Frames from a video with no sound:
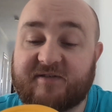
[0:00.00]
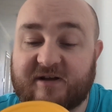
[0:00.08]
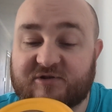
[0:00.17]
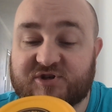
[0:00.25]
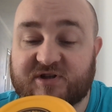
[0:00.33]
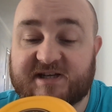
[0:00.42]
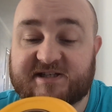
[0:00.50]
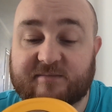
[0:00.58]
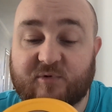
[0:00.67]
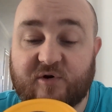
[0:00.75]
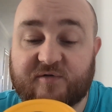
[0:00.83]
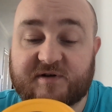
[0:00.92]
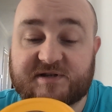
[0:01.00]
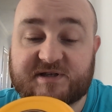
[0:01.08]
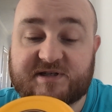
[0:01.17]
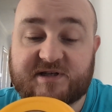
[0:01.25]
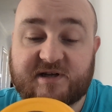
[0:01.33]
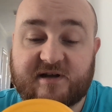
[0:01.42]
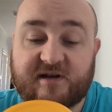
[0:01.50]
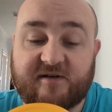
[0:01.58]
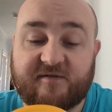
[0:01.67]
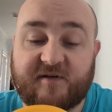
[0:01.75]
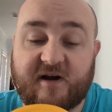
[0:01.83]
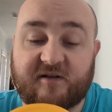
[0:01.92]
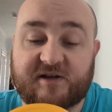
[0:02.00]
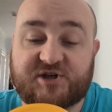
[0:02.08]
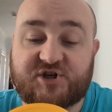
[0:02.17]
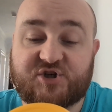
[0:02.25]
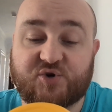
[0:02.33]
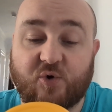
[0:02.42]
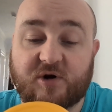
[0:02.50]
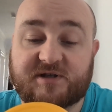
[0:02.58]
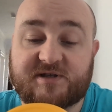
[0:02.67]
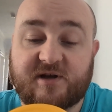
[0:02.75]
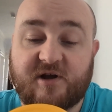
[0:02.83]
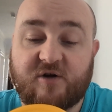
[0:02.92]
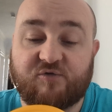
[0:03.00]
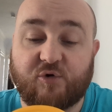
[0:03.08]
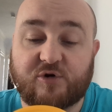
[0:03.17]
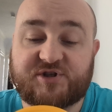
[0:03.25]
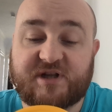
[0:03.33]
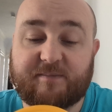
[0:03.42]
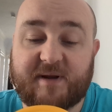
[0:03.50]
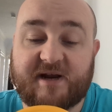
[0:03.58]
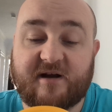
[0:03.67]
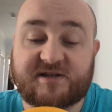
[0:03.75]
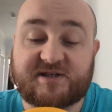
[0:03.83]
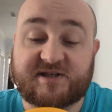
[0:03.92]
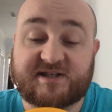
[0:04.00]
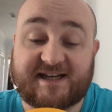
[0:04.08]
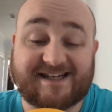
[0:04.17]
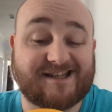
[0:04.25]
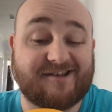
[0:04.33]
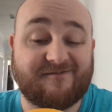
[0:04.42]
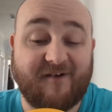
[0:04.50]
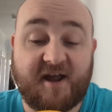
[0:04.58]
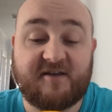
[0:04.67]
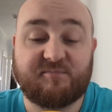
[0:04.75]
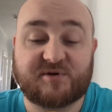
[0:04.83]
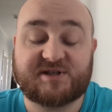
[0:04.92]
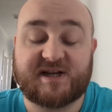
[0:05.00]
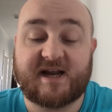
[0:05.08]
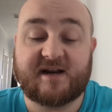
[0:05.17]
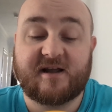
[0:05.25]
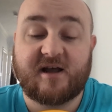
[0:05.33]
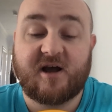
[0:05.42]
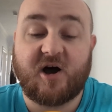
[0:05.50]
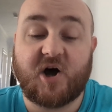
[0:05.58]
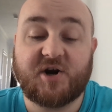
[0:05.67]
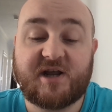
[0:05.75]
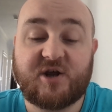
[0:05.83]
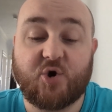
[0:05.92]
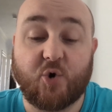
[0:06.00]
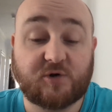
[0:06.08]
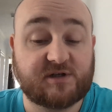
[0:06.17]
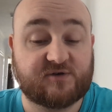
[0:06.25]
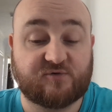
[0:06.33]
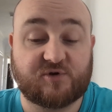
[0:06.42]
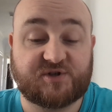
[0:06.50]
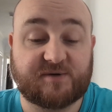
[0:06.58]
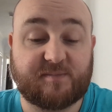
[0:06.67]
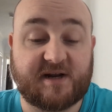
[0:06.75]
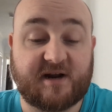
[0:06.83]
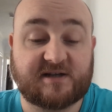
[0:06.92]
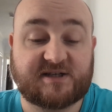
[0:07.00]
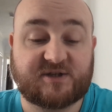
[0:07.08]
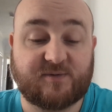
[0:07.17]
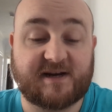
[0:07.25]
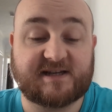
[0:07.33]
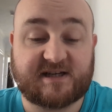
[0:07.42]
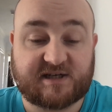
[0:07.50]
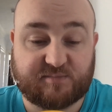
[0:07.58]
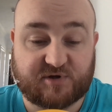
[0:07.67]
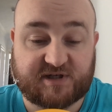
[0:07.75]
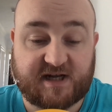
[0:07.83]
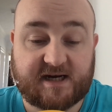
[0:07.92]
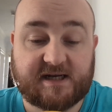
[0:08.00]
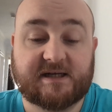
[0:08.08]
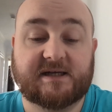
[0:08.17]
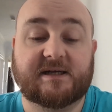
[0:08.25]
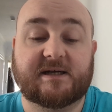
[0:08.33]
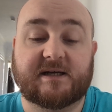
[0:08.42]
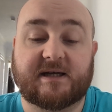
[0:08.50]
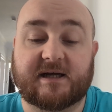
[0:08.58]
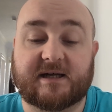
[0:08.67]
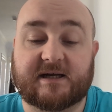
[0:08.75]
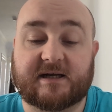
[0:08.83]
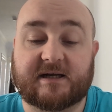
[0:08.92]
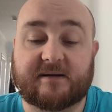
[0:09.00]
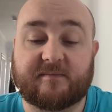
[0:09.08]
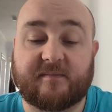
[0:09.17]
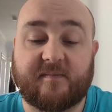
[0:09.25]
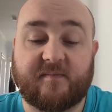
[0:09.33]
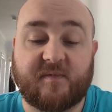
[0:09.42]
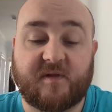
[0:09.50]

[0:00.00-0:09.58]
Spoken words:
I think I'll just list them off because it's fairly short. Roasted peanuts, 65%. Honey-coated roasted peanuts, 26%. And